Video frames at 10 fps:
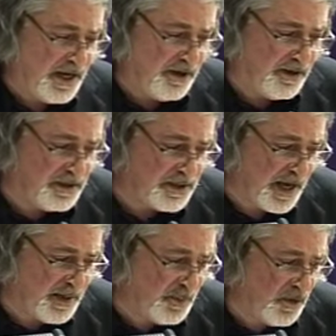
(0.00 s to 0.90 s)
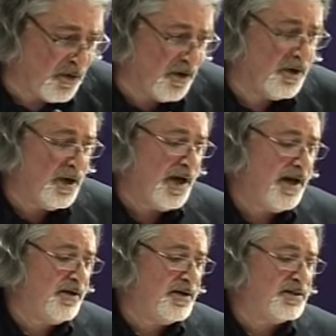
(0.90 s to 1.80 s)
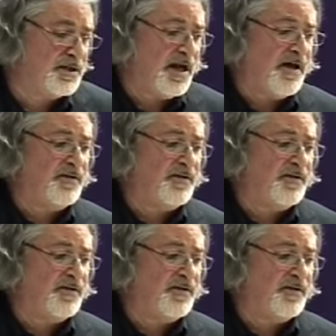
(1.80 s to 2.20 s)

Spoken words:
areas and more, areas that are